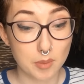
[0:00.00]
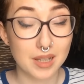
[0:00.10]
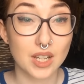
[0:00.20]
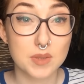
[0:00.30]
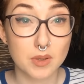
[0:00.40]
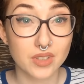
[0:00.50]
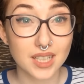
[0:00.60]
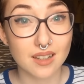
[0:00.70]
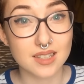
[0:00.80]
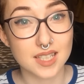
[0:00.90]
there'll be loads more
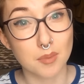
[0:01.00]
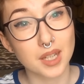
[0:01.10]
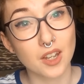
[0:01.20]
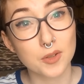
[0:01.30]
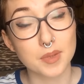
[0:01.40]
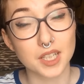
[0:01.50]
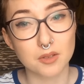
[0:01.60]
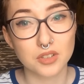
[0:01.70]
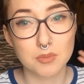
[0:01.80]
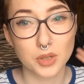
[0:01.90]
videos because I'll be home and
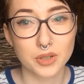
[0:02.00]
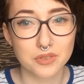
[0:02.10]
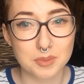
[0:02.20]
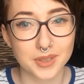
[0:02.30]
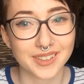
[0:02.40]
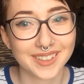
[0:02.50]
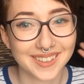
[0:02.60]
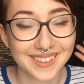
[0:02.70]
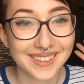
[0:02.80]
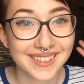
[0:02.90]
I'll feel more comfortable.
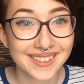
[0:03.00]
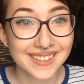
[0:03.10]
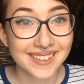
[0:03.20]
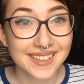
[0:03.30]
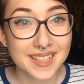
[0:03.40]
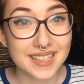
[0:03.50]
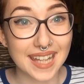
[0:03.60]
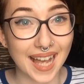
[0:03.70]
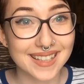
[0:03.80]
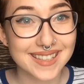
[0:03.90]

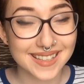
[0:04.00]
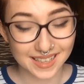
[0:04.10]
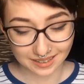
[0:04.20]
Yes.